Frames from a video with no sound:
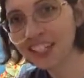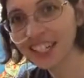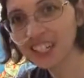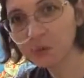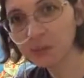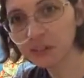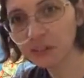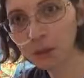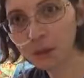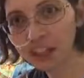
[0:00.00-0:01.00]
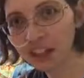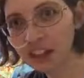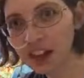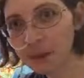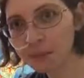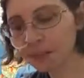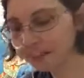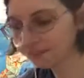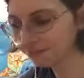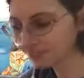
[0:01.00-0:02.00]
it gets really foamy at the top,
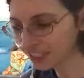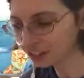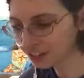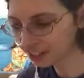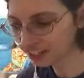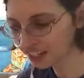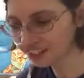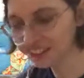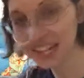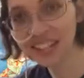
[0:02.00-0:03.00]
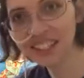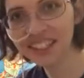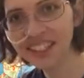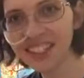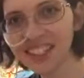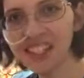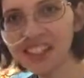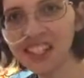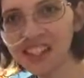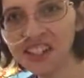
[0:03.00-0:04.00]
and that's kind of like your hint
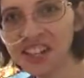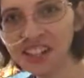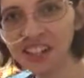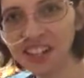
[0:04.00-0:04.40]
that you're done